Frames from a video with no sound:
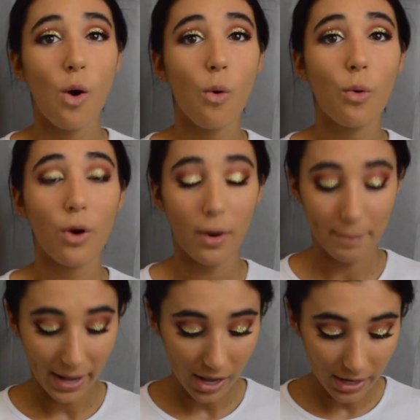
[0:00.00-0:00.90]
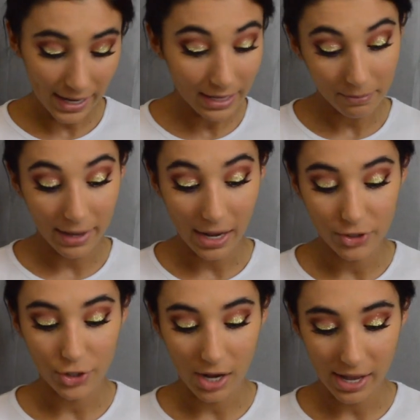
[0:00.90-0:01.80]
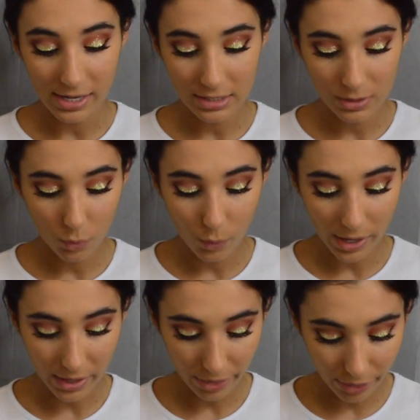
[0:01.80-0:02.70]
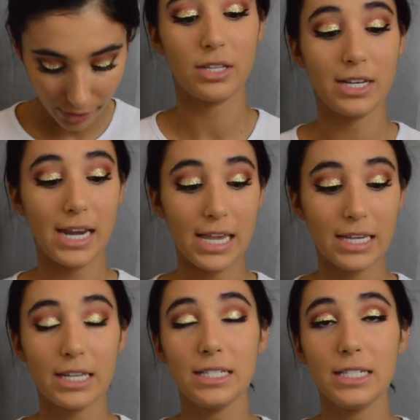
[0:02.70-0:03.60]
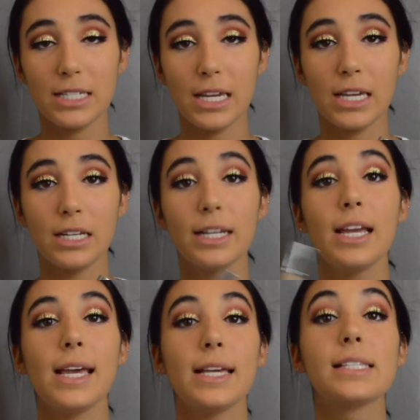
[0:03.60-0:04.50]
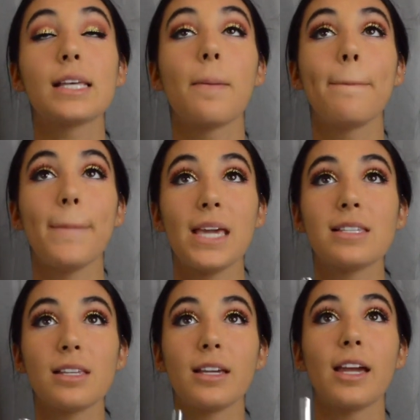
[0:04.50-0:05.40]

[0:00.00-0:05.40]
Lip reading: or my under eyes with the Naked Skin is amazing.